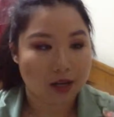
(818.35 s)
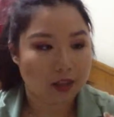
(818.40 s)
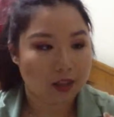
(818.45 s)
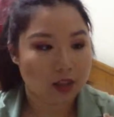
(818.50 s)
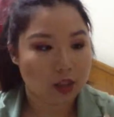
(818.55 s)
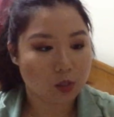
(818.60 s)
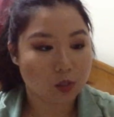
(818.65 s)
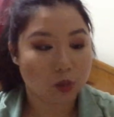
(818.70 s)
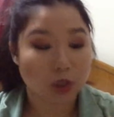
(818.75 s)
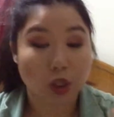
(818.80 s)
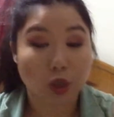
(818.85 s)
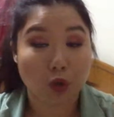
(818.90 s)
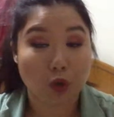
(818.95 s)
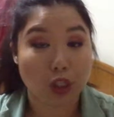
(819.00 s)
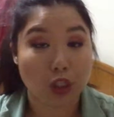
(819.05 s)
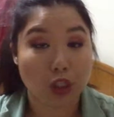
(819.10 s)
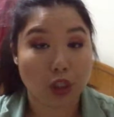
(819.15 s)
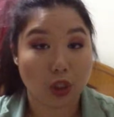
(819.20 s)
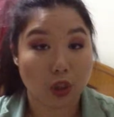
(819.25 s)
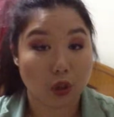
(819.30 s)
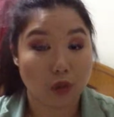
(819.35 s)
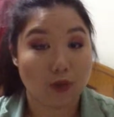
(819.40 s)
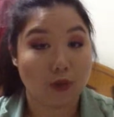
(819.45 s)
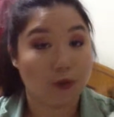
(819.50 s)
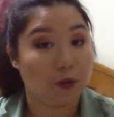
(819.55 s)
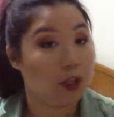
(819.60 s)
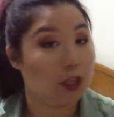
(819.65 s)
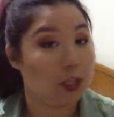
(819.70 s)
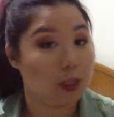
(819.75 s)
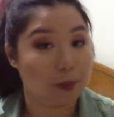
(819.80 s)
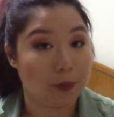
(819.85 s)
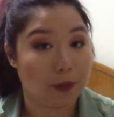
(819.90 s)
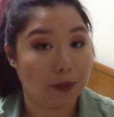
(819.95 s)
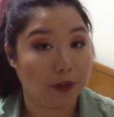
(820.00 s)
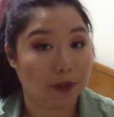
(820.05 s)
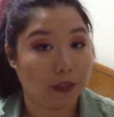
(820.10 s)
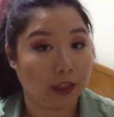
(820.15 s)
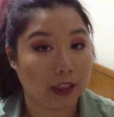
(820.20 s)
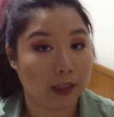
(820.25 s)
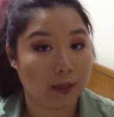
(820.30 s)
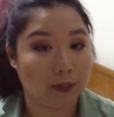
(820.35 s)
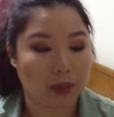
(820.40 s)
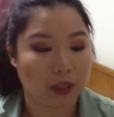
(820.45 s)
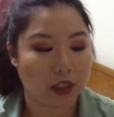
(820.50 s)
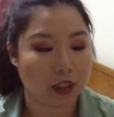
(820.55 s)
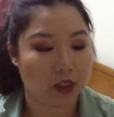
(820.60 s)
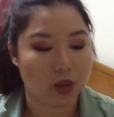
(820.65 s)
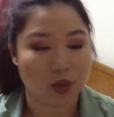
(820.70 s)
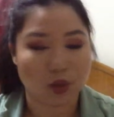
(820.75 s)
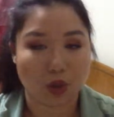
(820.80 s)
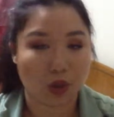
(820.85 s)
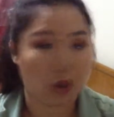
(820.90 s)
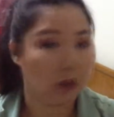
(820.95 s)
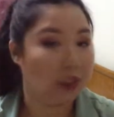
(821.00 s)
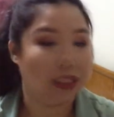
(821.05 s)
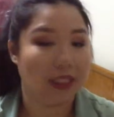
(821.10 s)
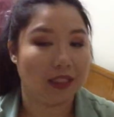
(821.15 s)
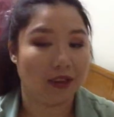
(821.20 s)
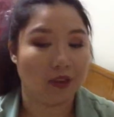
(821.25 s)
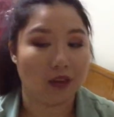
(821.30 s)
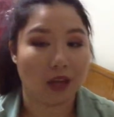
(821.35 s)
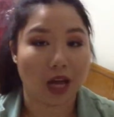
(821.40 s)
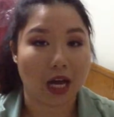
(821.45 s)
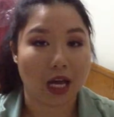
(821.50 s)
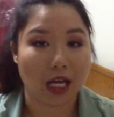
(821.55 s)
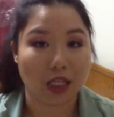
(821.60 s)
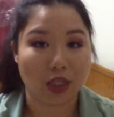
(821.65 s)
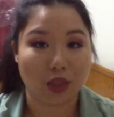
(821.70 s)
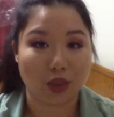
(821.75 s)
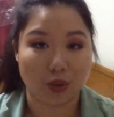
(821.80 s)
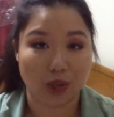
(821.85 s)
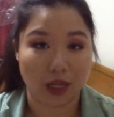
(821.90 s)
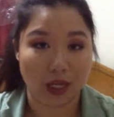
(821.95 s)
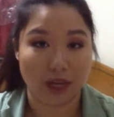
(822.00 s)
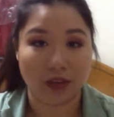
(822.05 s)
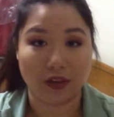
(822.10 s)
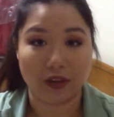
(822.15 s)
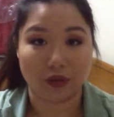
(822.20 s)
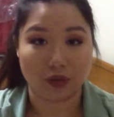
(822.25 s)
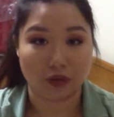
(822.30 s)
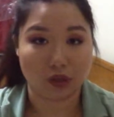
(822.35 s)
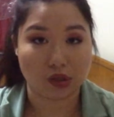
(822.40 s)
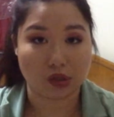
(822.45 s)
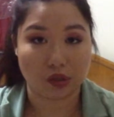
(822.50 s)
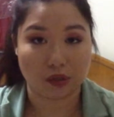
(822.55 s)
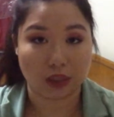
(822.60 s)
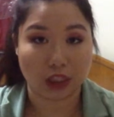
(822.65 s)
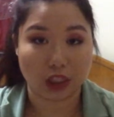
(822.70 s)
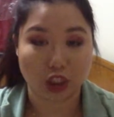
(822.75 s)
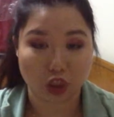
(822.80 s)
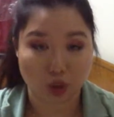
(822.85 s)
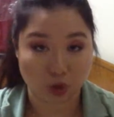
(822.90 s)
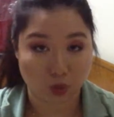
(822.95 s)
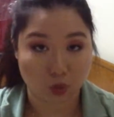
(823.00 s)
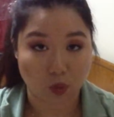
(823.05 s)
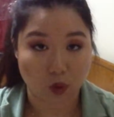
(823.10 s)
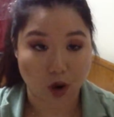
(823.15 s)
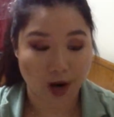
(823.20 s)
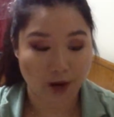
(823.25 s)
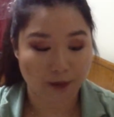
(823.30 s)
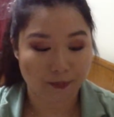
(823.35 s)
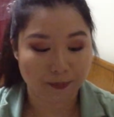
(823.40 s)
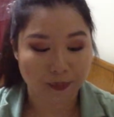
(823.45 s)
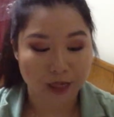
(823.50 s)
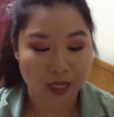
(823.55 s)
This one you need to use it very sparingly because you don't need a lot to get the result that you want.